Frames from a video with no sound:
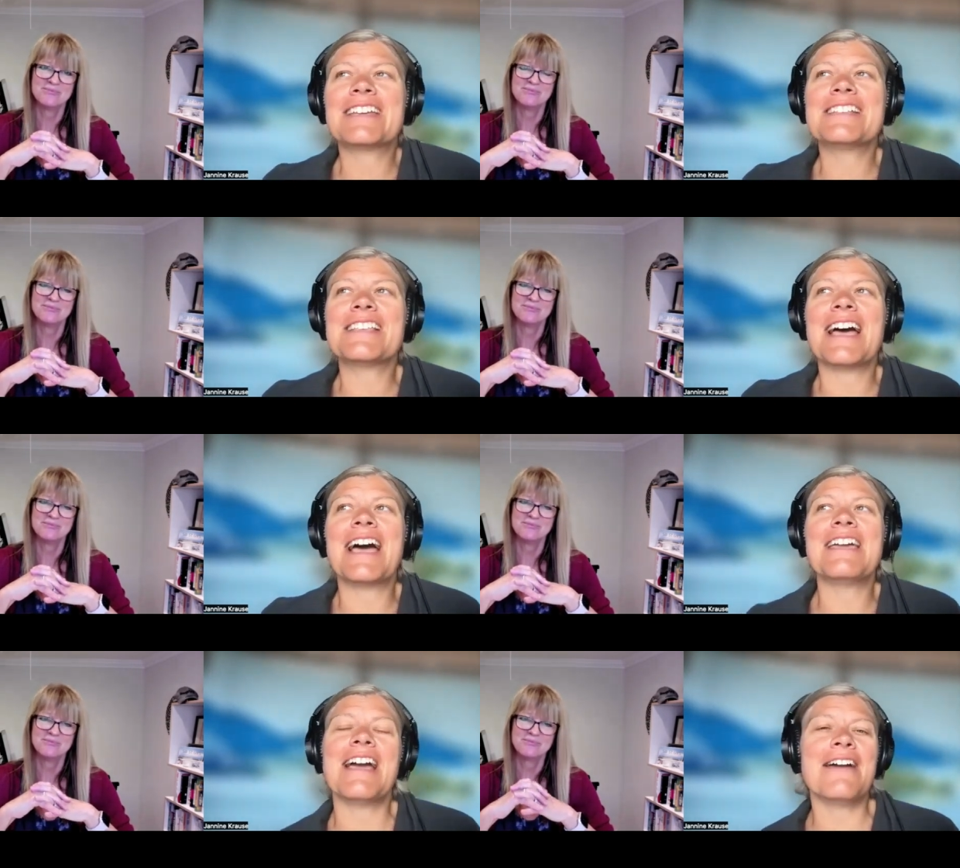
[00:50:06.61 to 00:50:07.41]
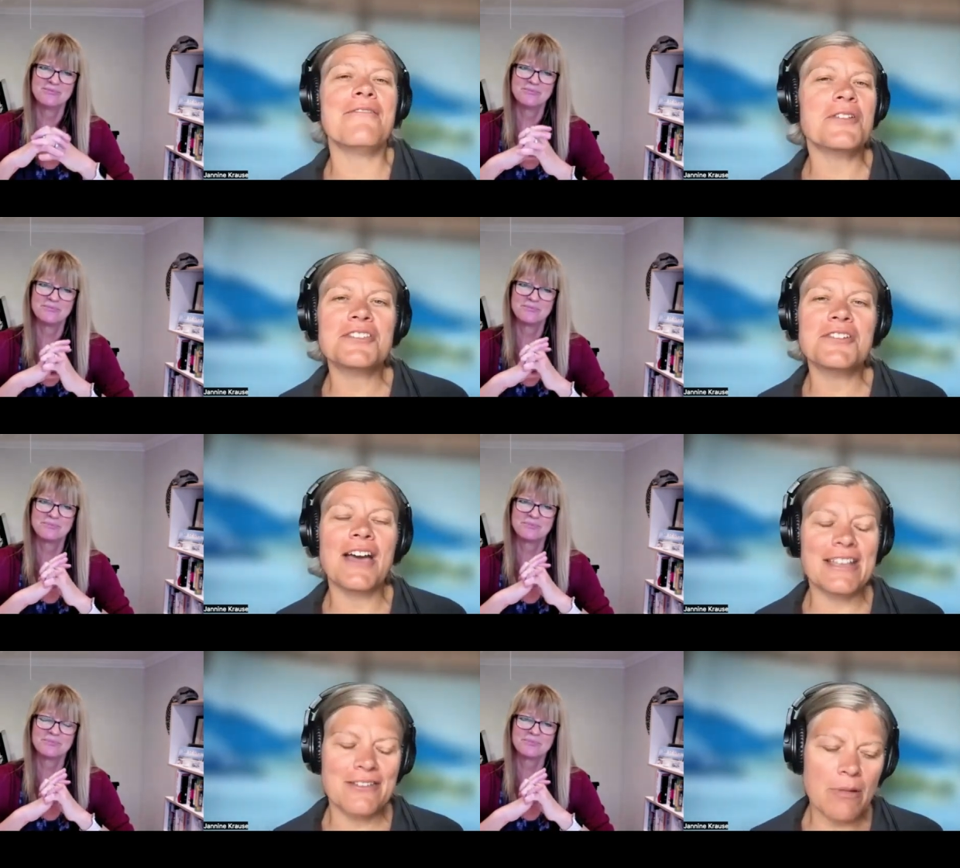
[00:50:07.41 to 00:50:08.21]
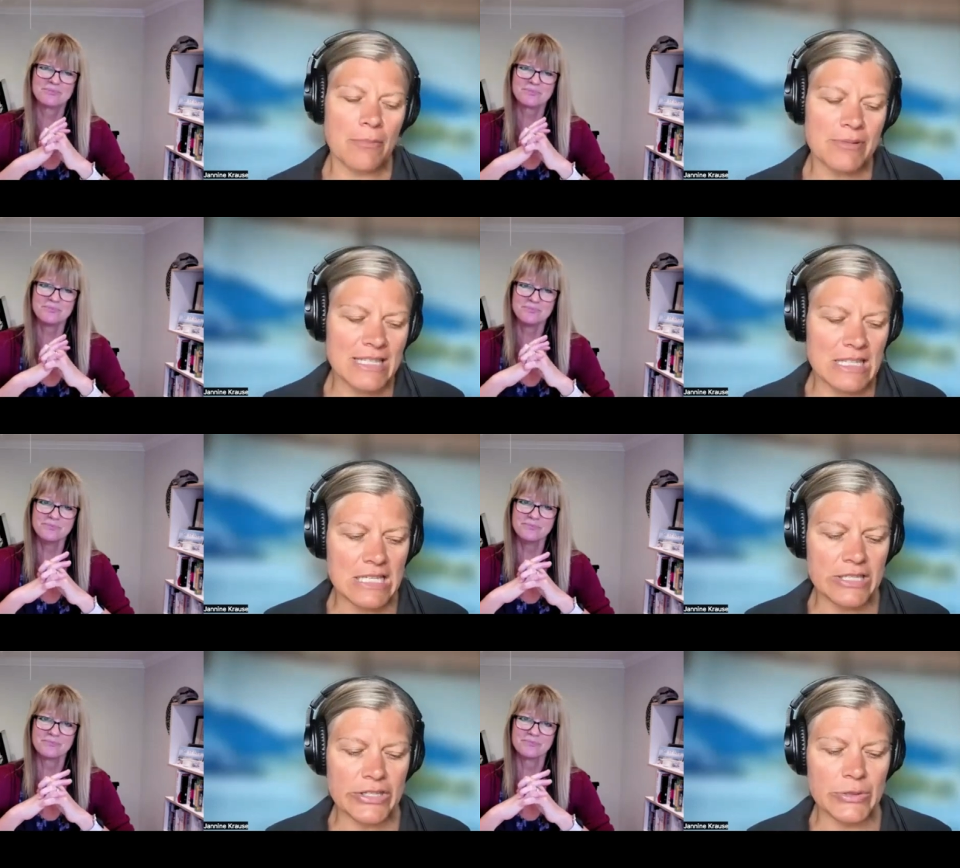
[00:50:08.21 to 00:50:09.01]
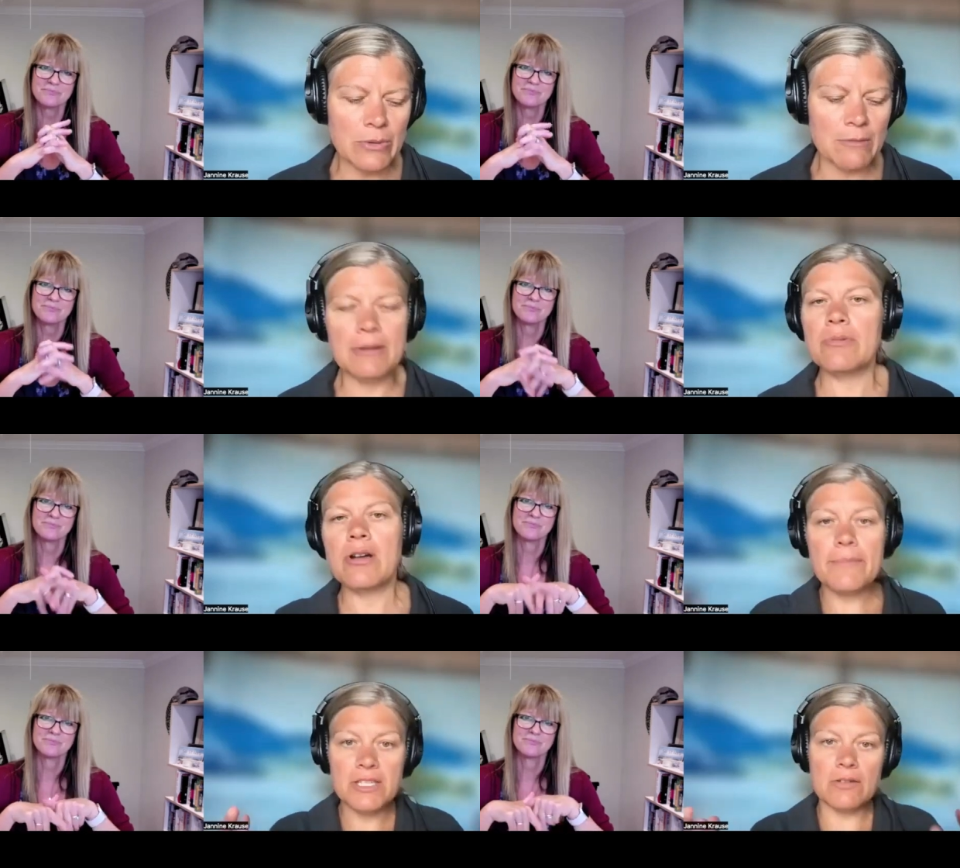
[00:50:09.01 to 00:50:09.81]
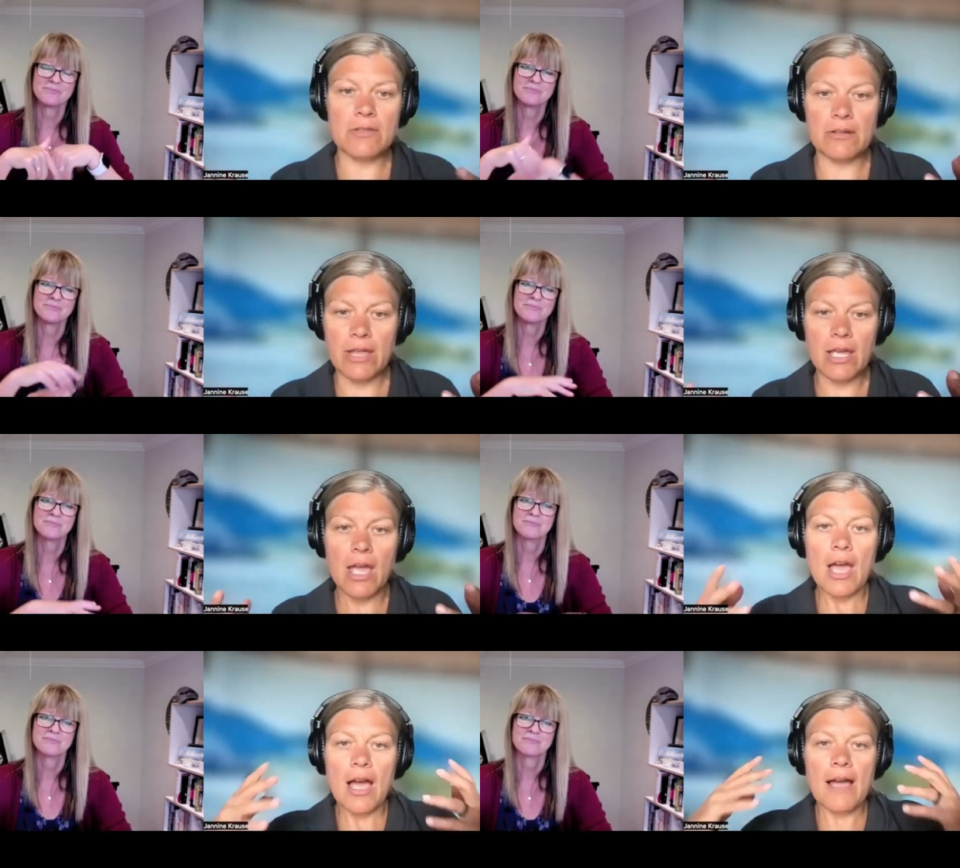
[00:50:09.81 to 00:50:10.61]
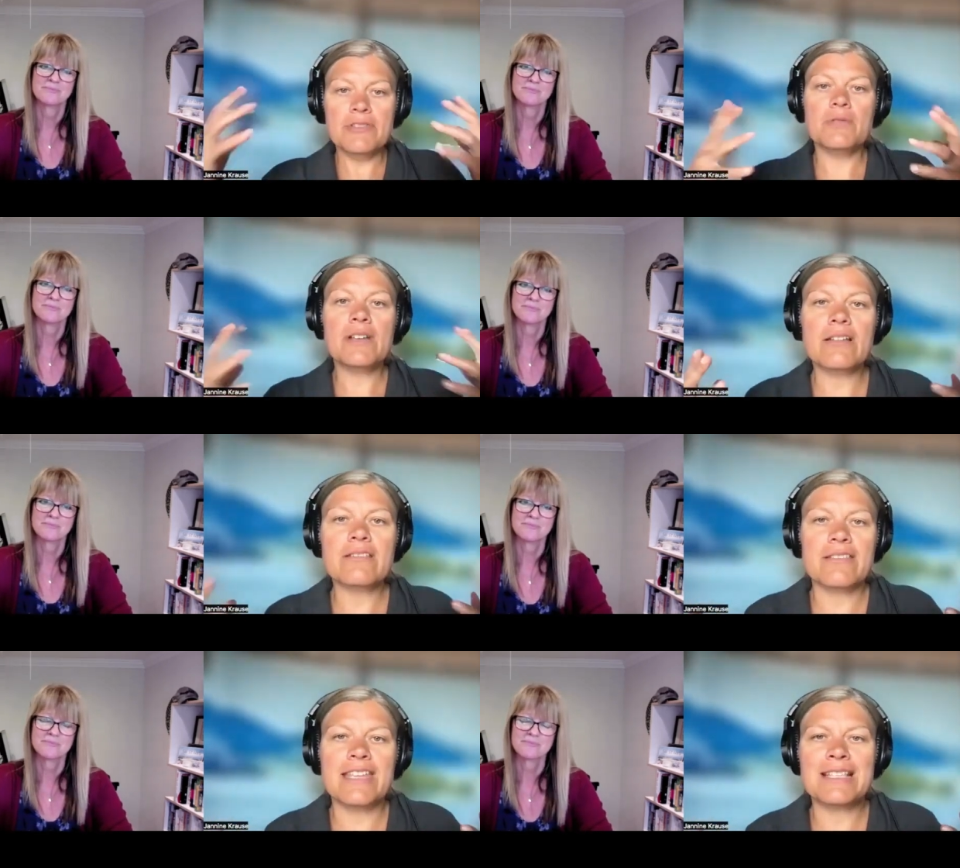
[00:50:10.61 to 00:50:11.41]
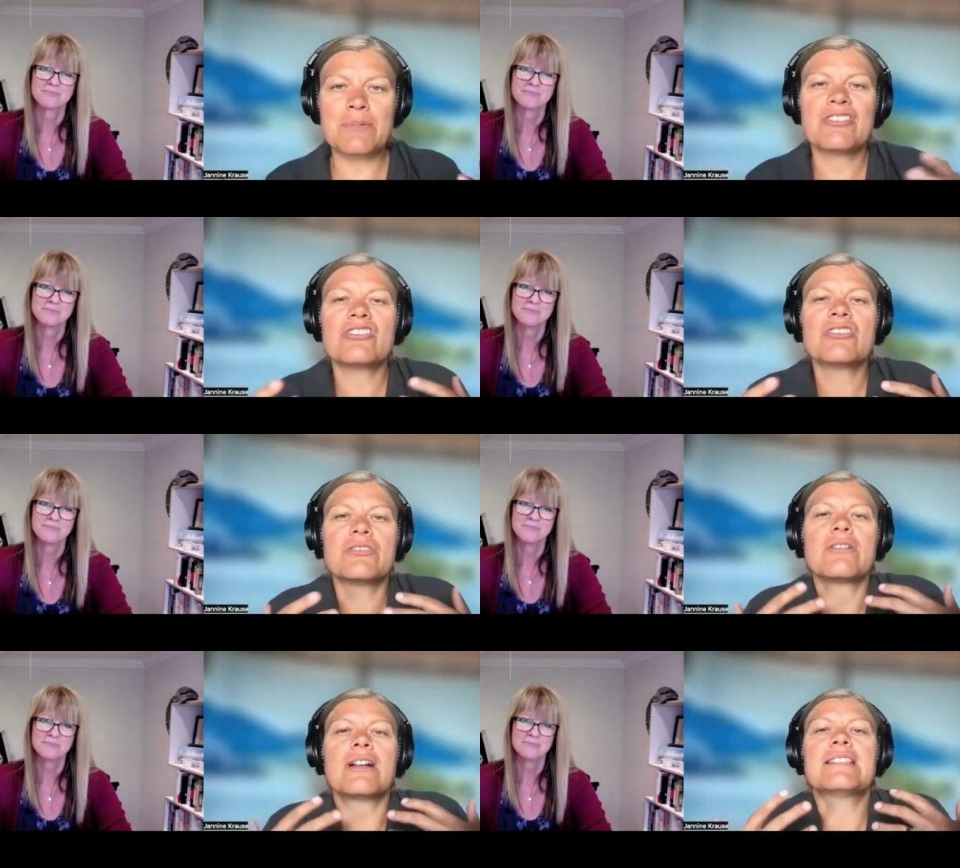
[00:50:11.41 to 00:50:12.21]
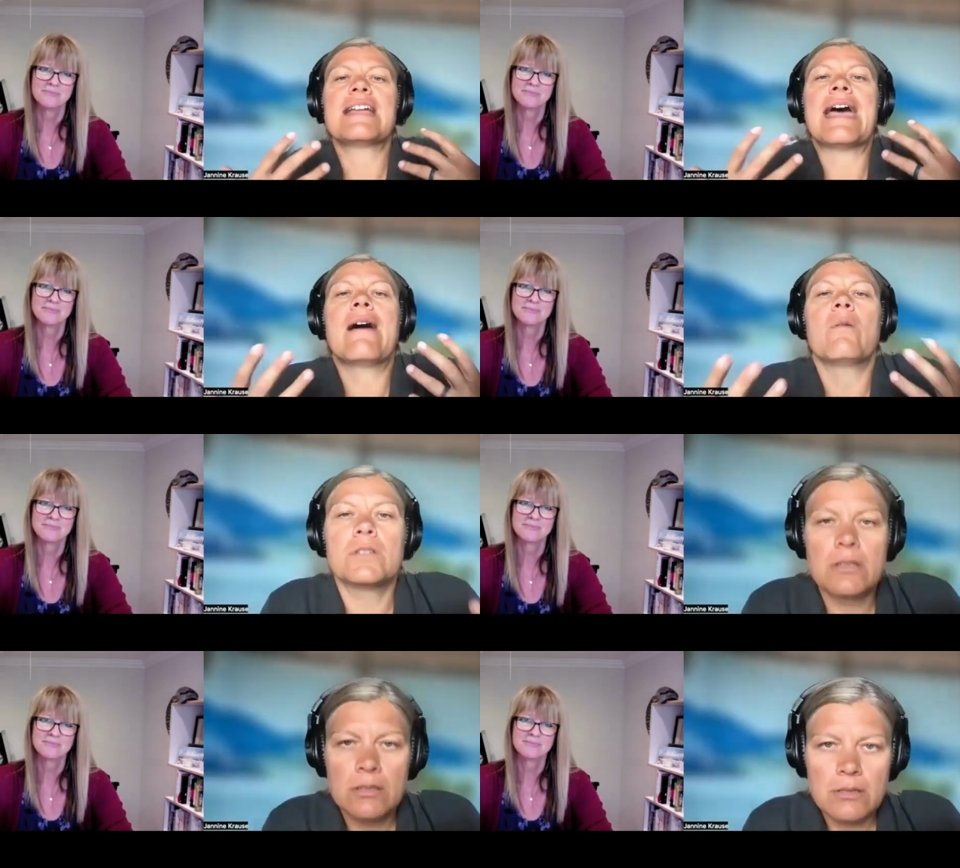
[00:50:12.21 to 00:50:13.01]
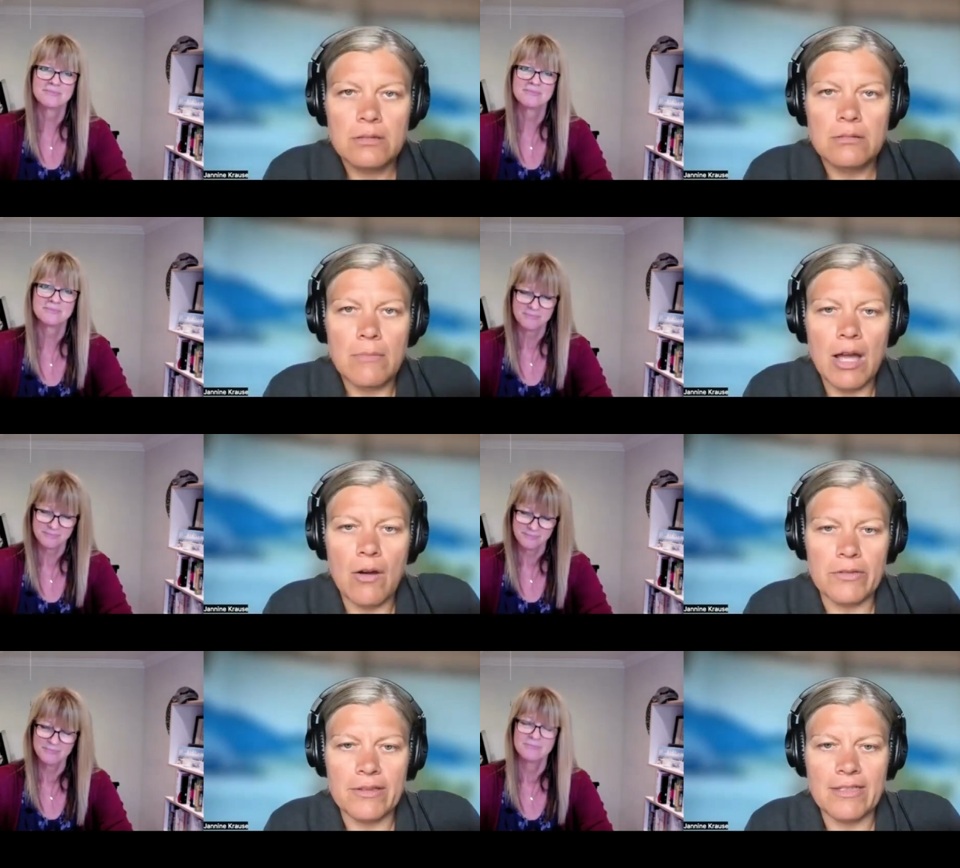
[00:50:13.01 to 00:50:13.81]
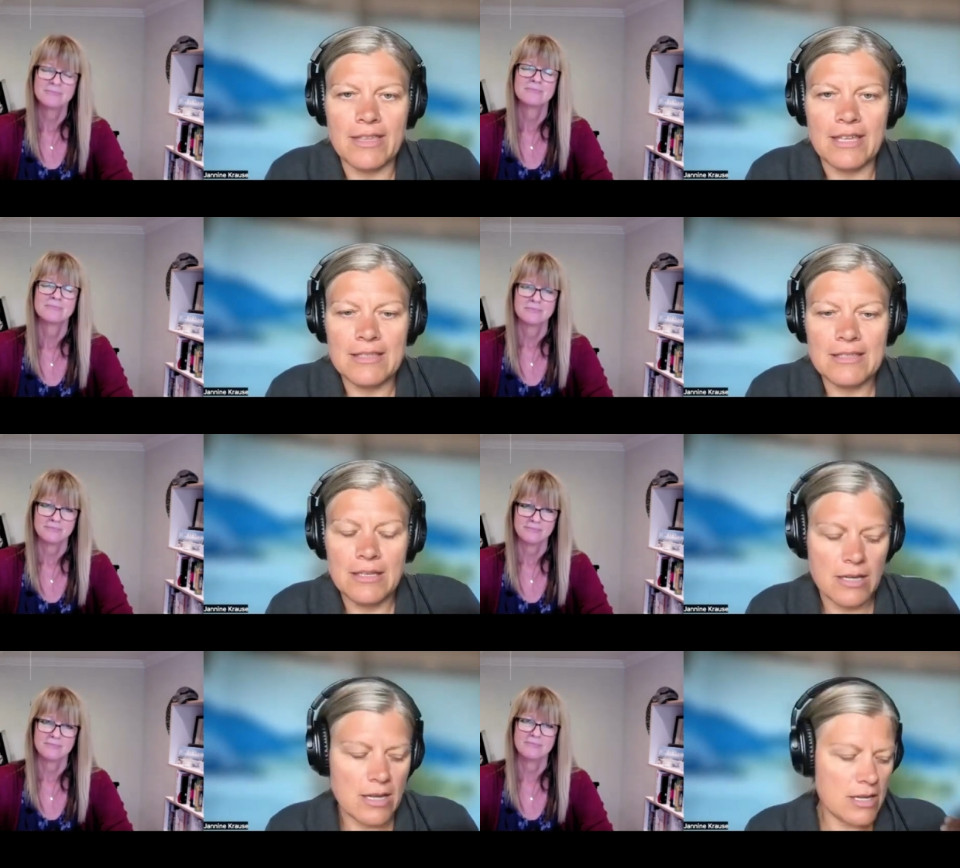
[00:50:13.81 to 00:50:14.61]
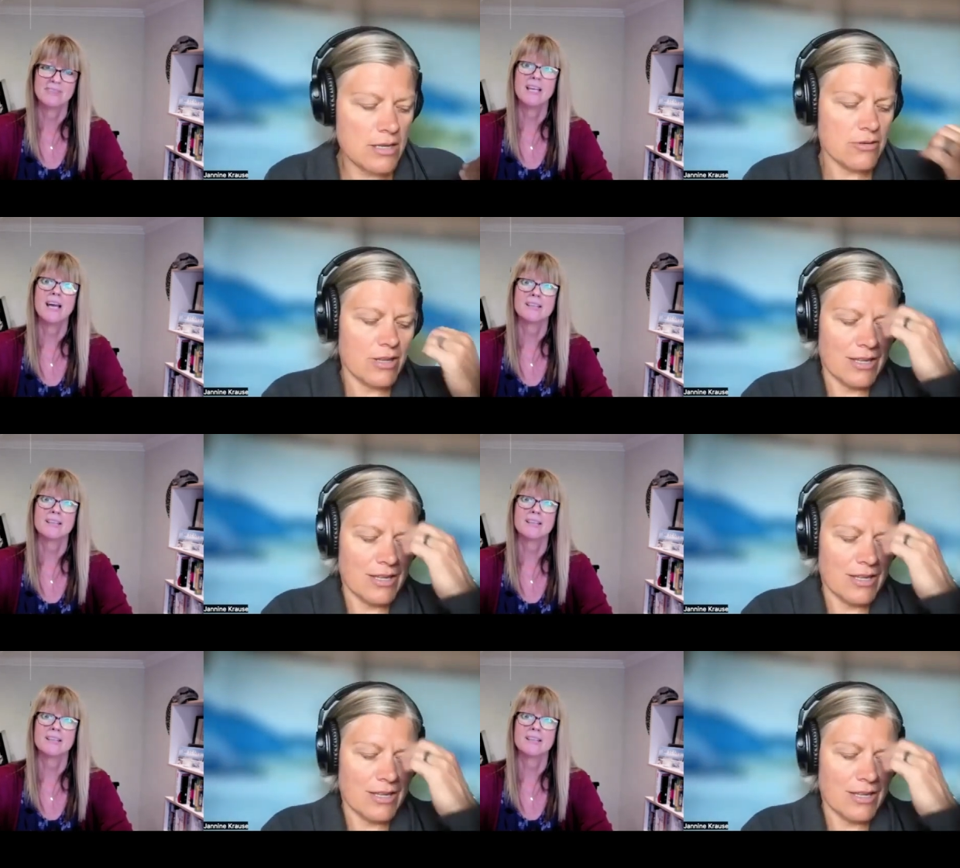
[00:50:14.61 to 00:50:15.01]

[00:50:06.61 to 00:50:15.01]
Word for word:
Speaker 1: Because I I've also had and you've probably seen this too, where people come to you and they're like, I'm doing all the things, but they're stressed out by all the things, and yes.